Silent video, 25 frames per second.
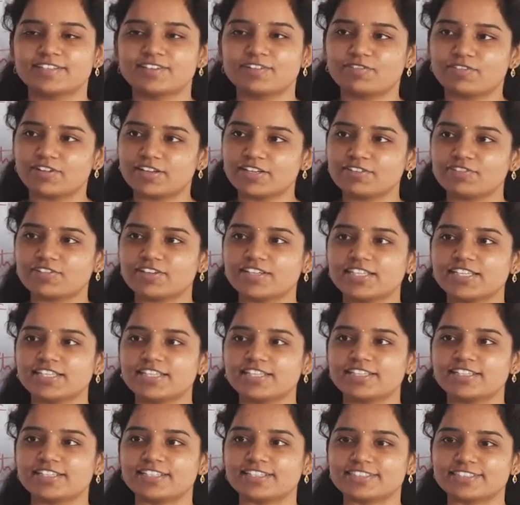120
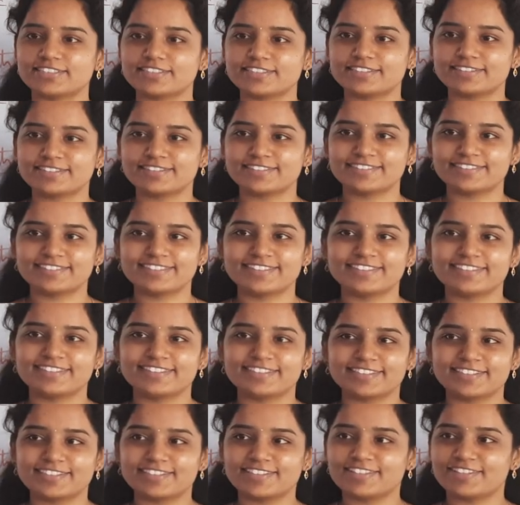degrees.
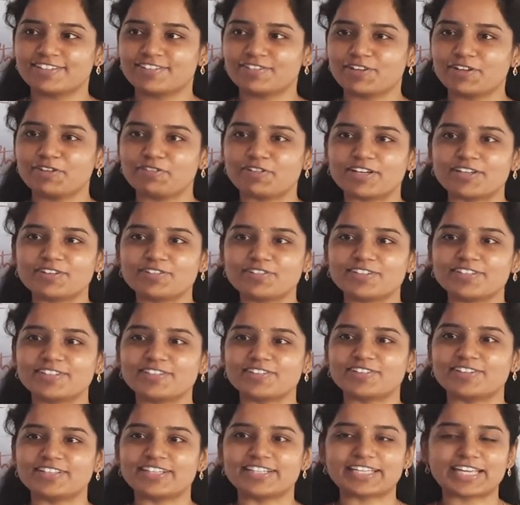Why 120
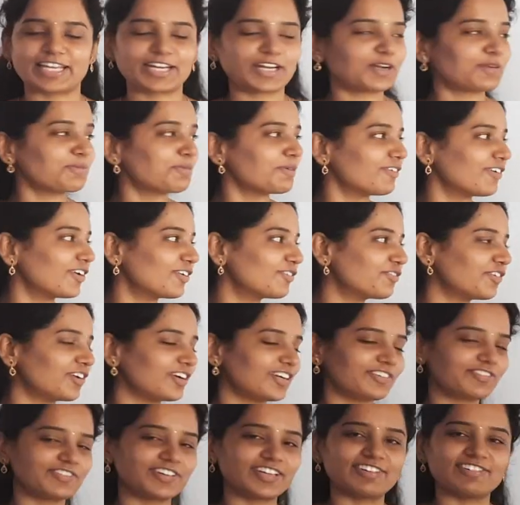only? It cannot be
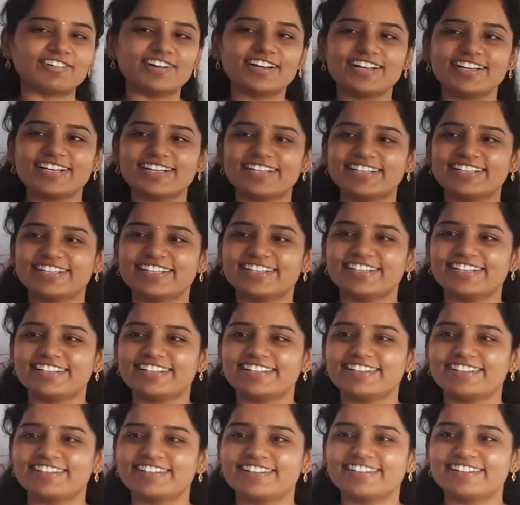145.
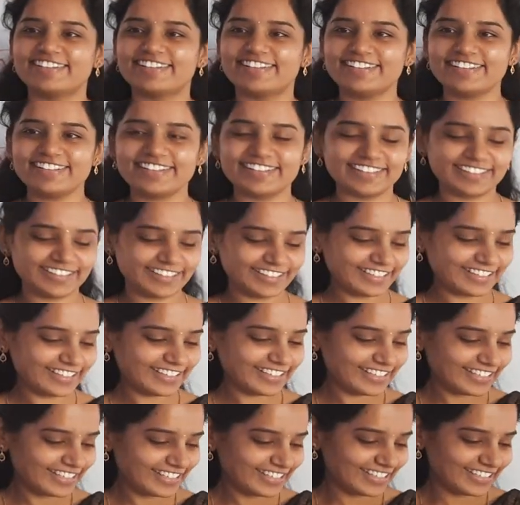Huh?
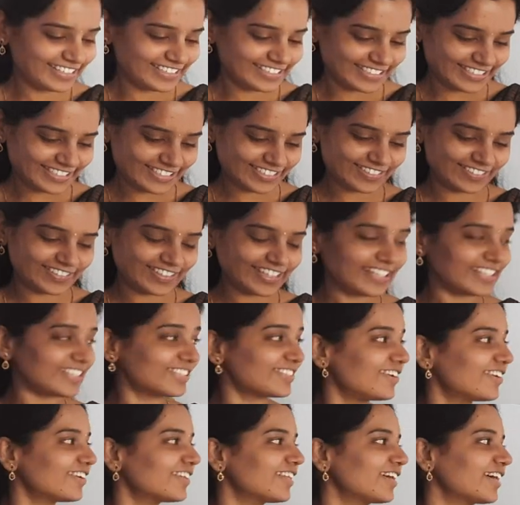So that is
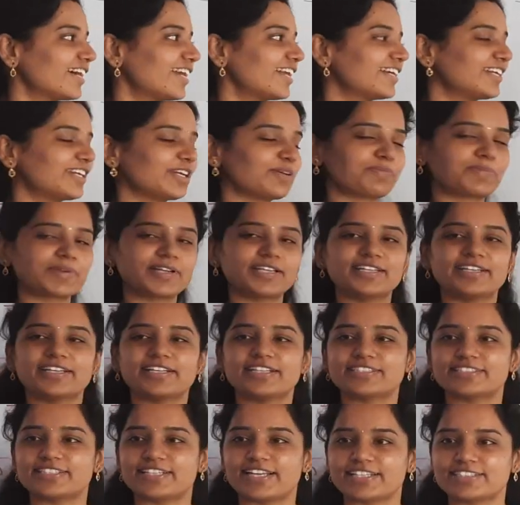not the correct
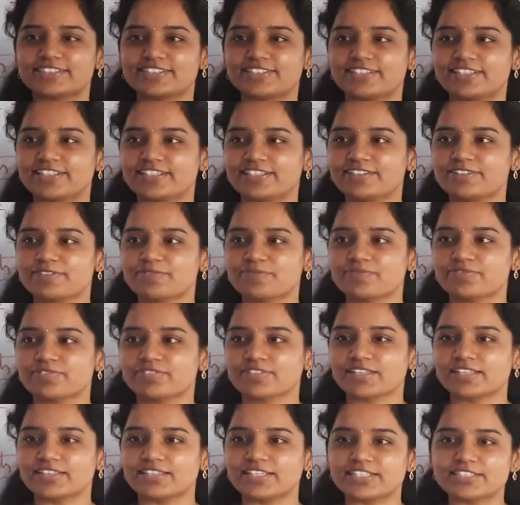representation actually.
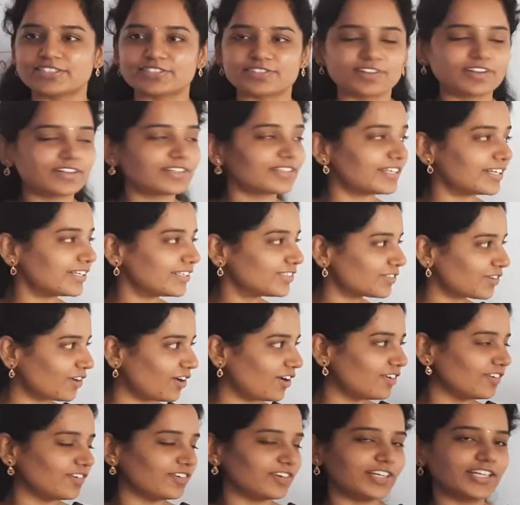That is
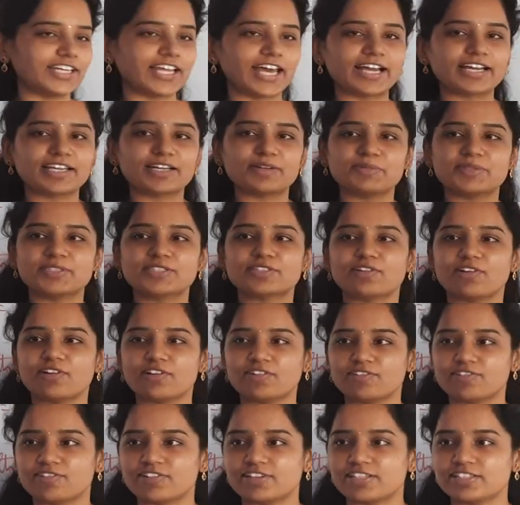wrong only. Diagram is wrong
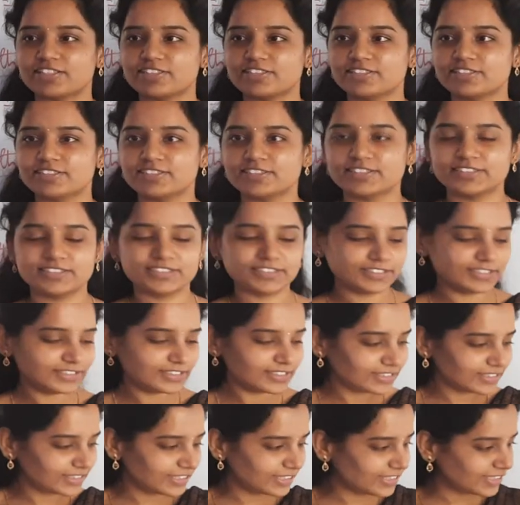only.
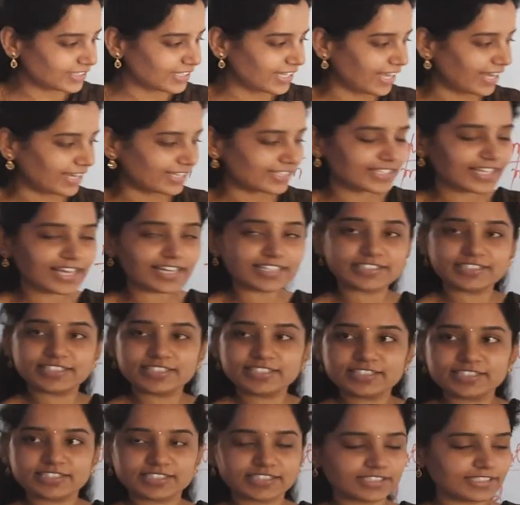This is the x
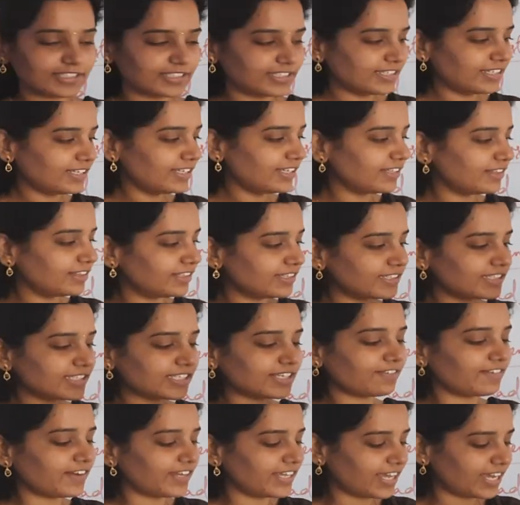axis, this is
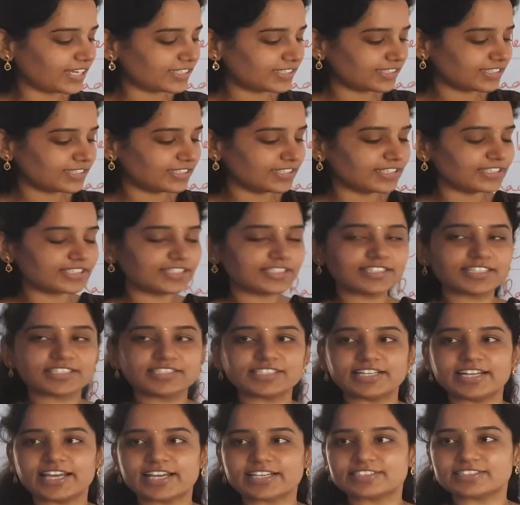the y axis, this is the z
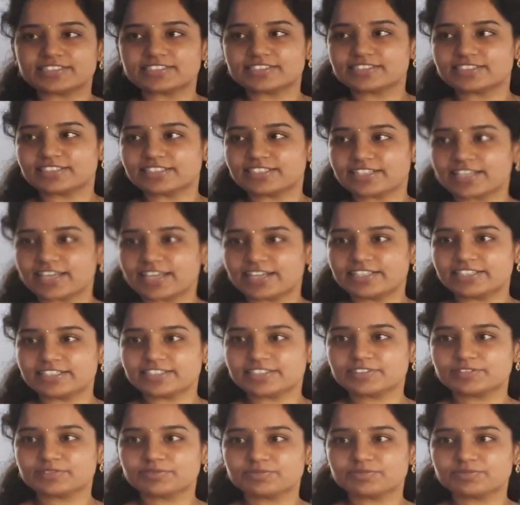axis in reality.